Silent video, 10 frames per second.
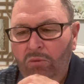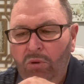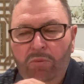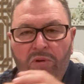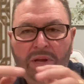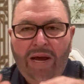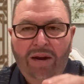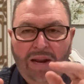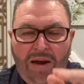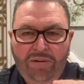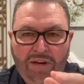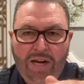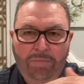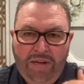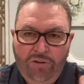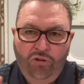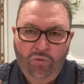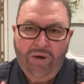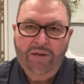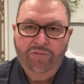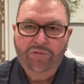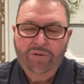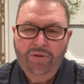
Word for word: we will not allow it to come into us.